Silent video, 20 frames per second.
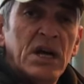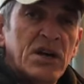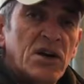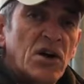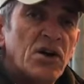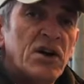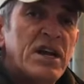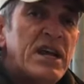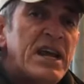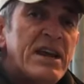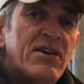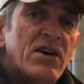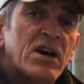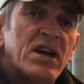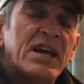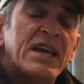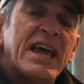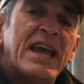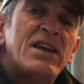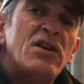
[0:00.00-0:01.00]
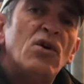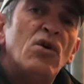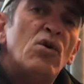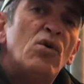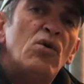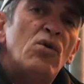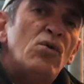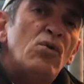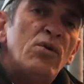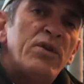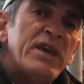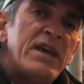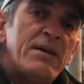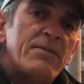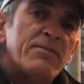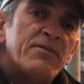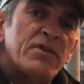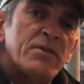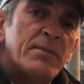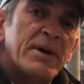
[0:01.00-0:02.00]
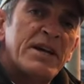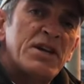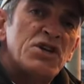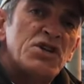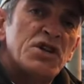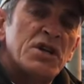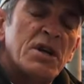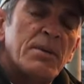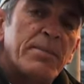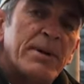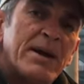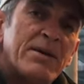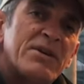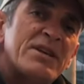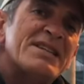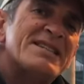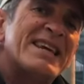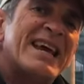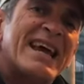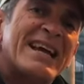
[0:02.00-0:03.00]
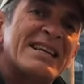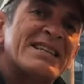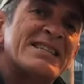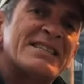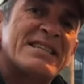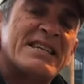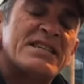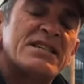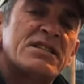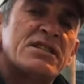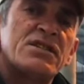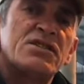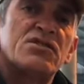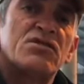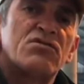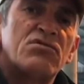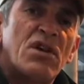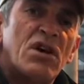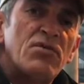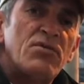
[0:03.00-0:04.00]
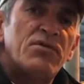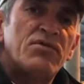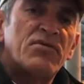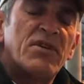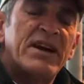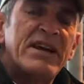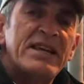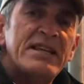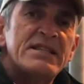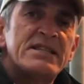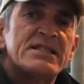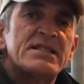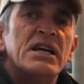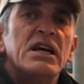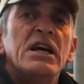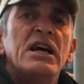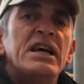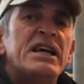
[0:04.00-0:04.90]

And on here I can gain all the information about his ancestors' growth rates,